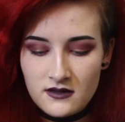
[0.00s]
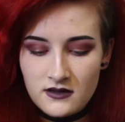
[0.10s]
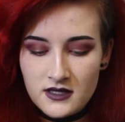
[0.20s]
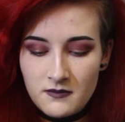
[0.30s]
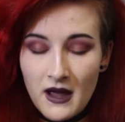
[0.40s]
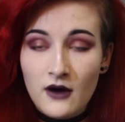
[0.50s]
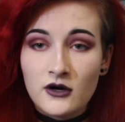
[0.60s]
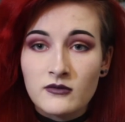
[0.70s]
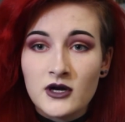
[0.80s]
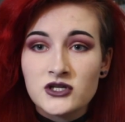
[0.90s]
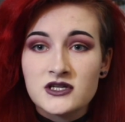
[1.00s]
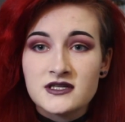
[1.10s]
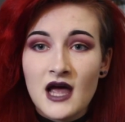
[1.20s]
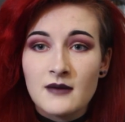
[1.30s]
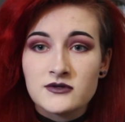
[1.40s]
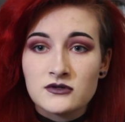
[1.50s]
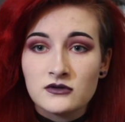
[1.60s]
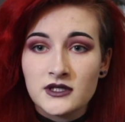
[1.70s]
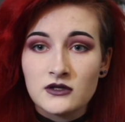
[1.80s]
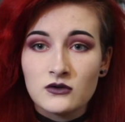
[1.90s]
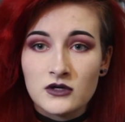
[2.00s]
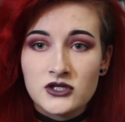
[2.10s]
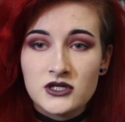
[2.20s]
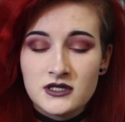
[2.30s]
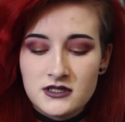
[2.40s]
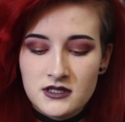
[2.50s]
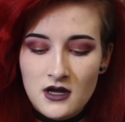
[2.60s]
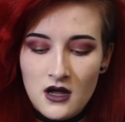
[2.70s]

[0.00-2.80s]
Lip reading: The powder brush is absolutely gorgeous.